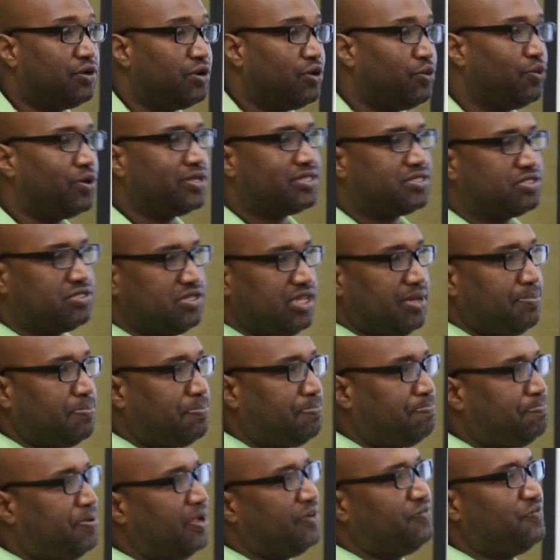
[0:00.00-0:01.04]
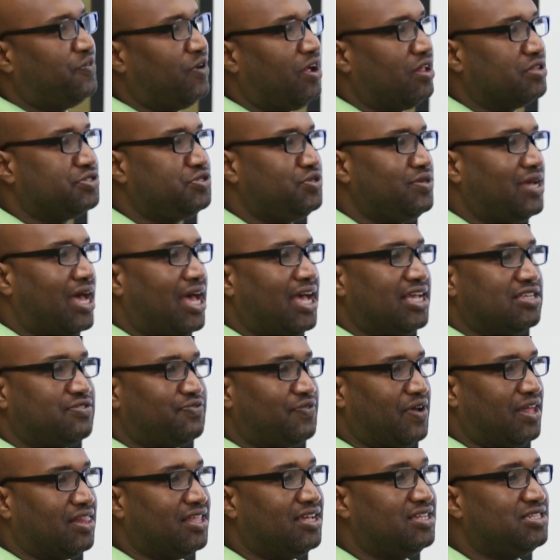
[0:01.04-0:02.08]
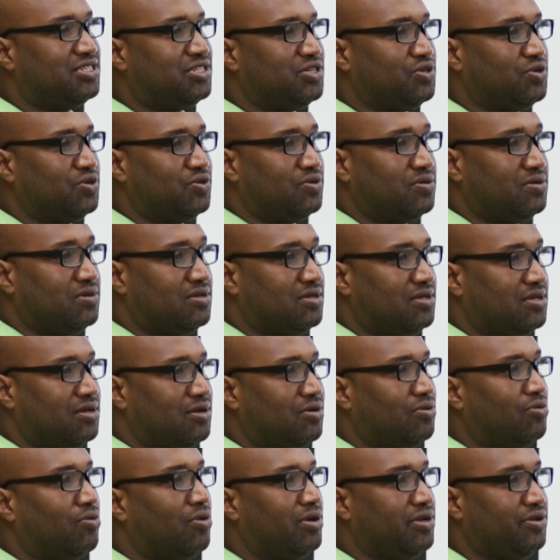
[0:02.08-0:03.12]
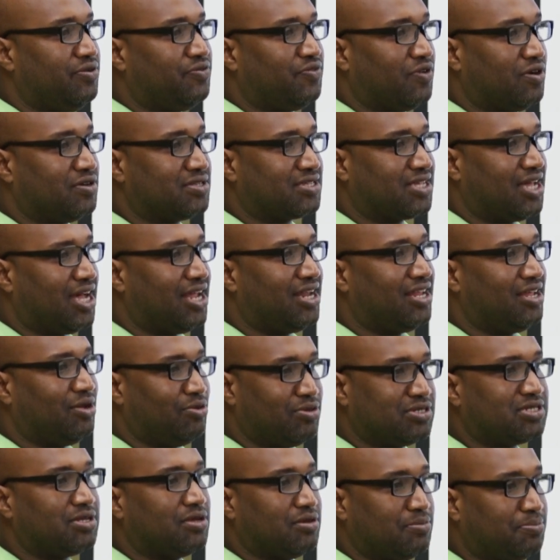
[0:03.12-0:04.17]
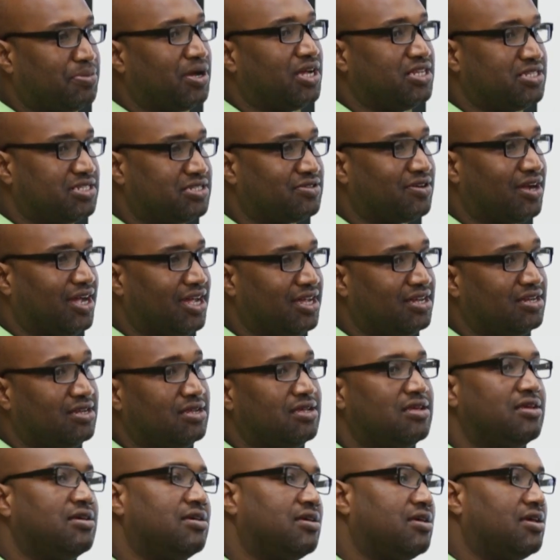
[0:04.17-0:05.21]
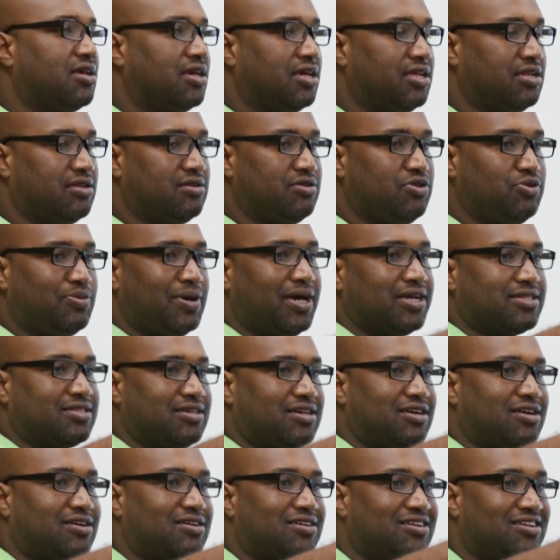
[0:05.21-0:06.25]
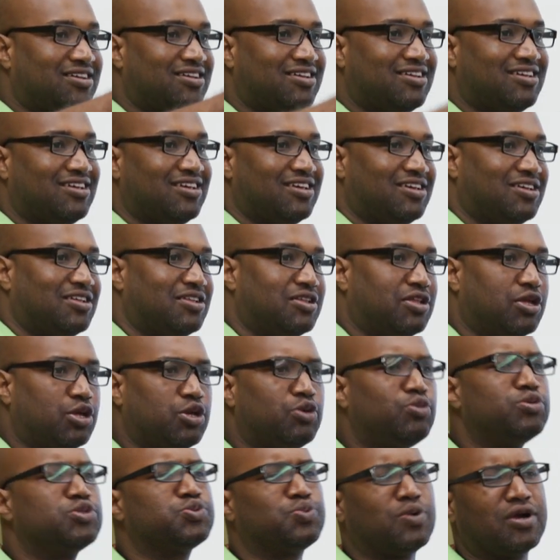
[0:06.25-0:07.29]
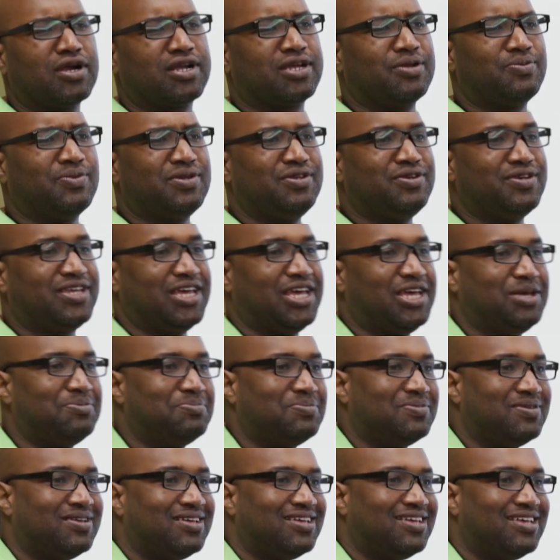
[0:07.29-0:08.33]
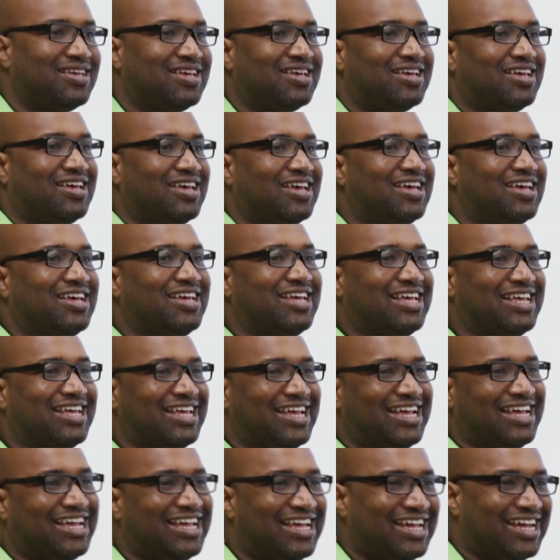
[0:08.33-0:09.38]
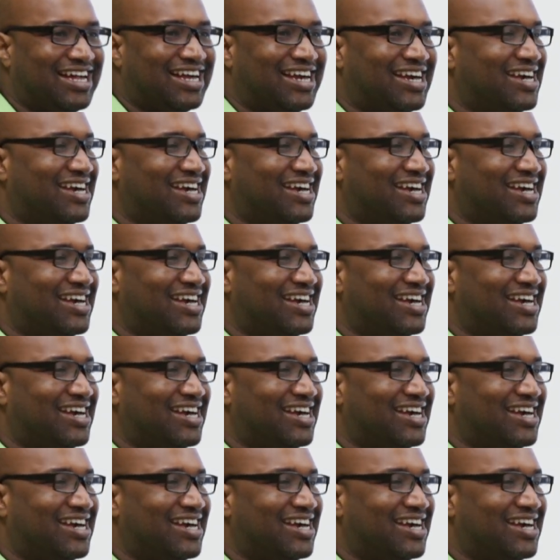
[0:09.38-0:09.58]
don't know what pitfalls you guys fell into when you first got it. It was a bunch, right? And you back there? It was working when you came? Yeah.